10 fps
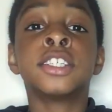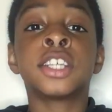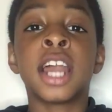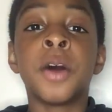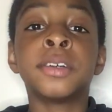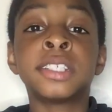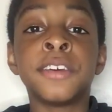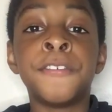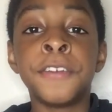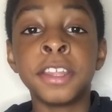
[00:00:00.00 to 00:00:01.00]
So that was
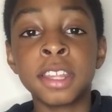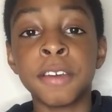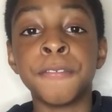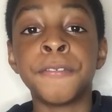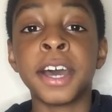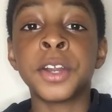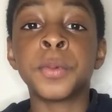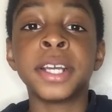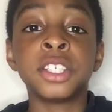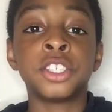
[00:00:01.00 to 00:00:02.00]
the fifth and final
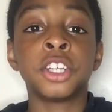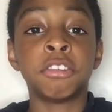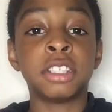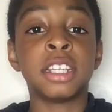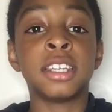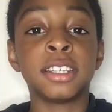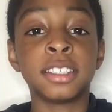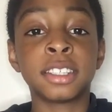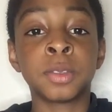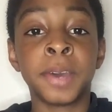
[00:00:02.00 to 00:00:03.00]
way to show
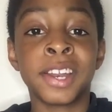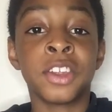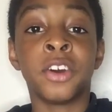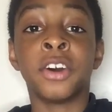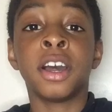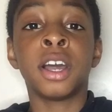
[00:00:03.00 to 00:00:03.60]
resilience when you're